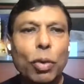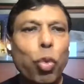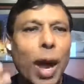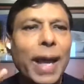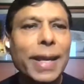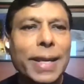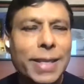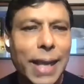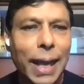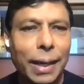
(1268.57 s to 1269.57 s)
Why
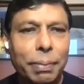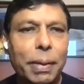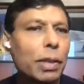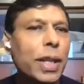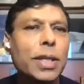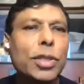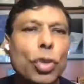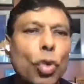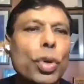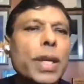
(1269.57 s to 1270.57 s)
is that? There is
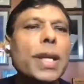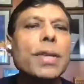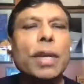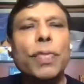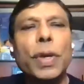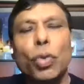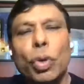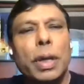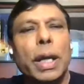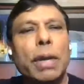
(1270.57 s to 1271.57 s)
no reason we
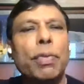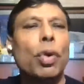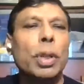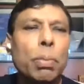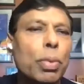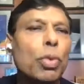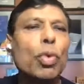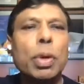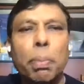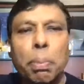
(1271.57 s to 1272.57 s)
couldn't live on the
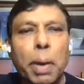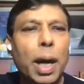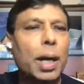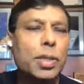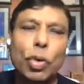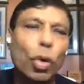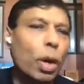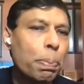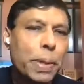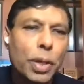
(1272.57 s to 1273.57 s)
moon, Mars,
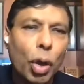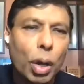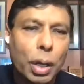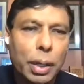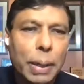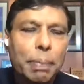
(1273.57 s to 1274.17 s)
or beyond.